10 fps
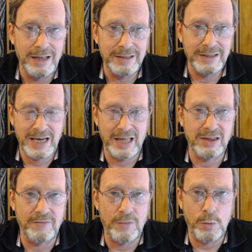
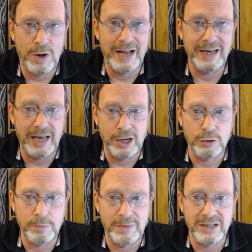tenth of a watt
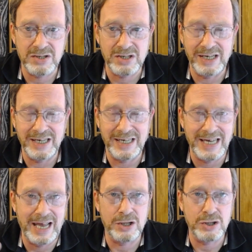increments to get
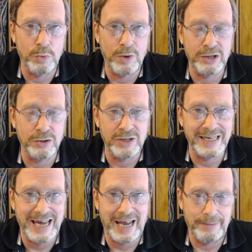it to where you need to
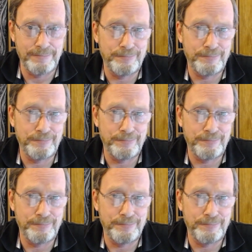get it.